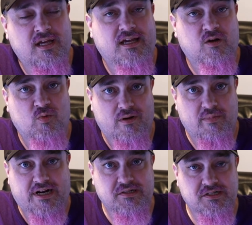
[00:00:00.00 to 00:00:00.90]
in a web
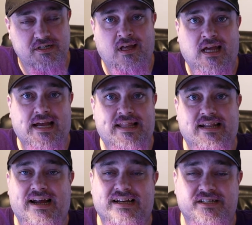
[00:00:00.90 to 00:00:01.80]
browser, and then
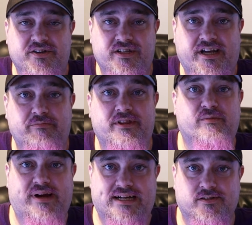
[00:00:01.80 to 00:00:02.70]
asked you to type in the
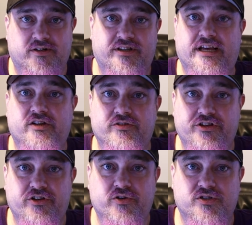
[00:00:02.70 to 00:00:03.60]
password that you
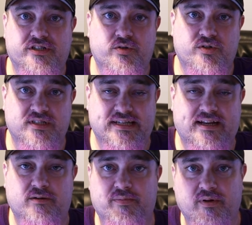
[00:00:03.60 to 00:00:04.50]
use to set
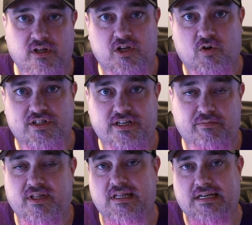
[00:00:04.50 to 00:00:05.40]
up your
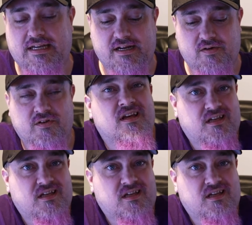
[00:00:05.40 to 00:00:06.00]
TP-Link account.